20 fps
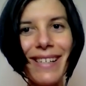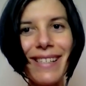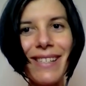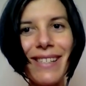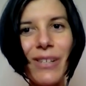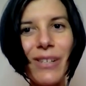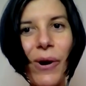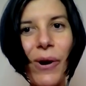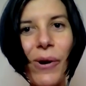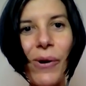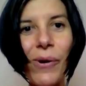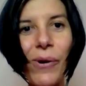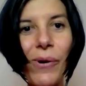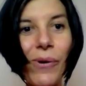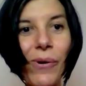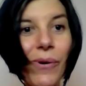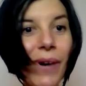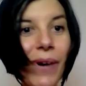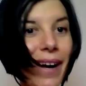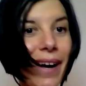
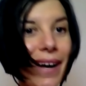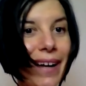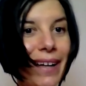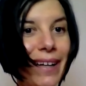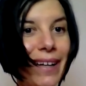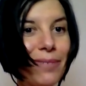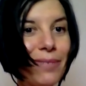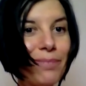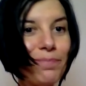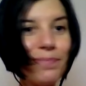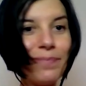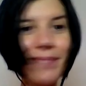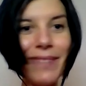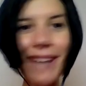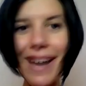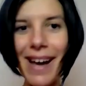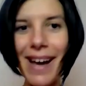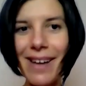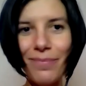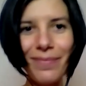So, uh,
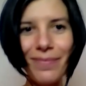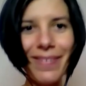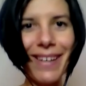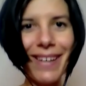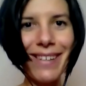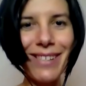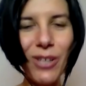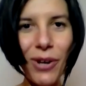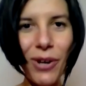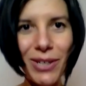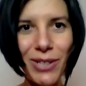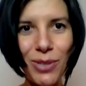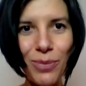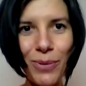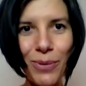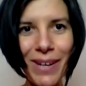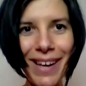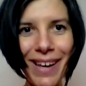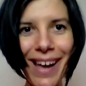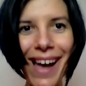yeah, it's going to
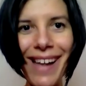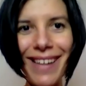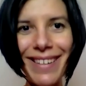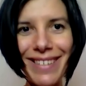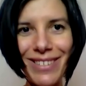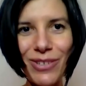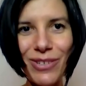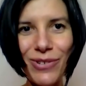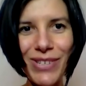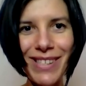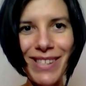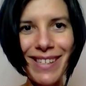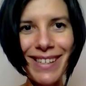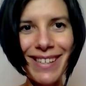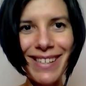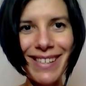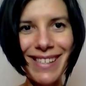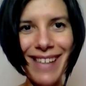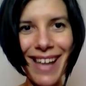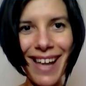be an
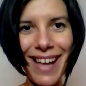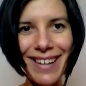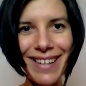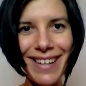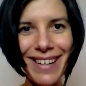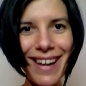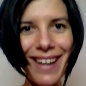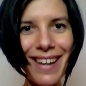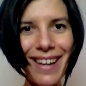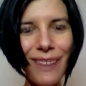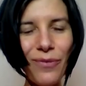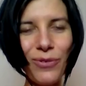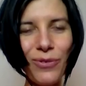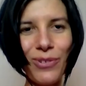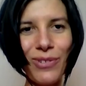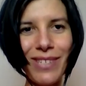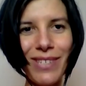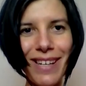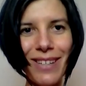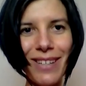interesting Saturday if
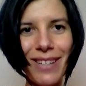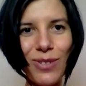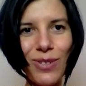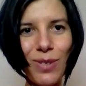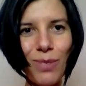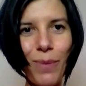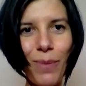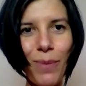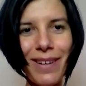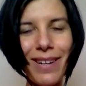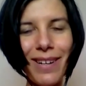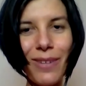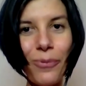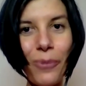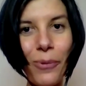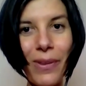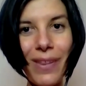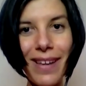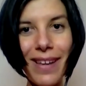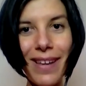you decide to spend it
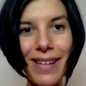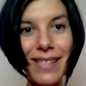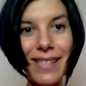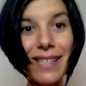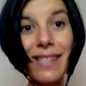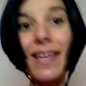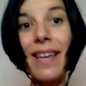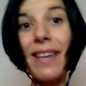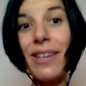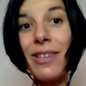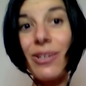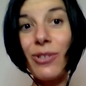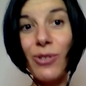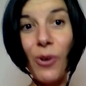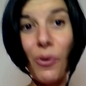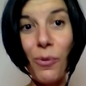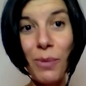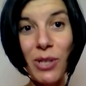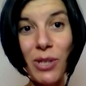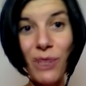with us. Thank you
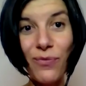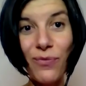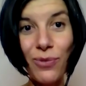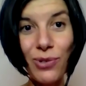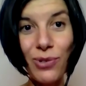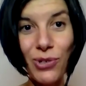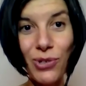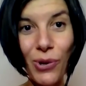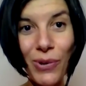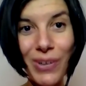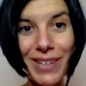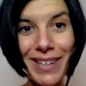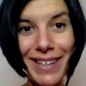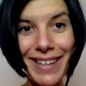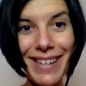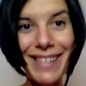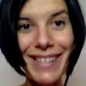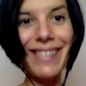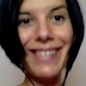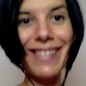so much for
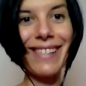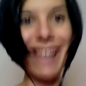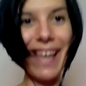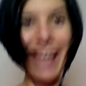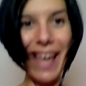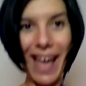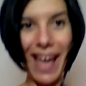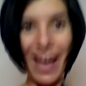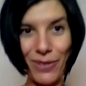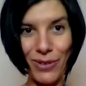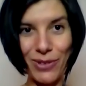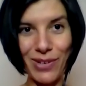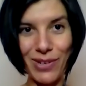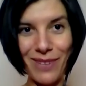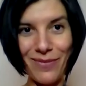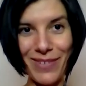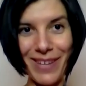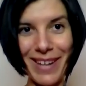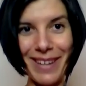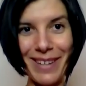joining us. Have a good
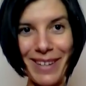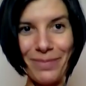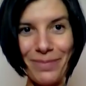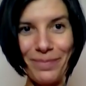evening.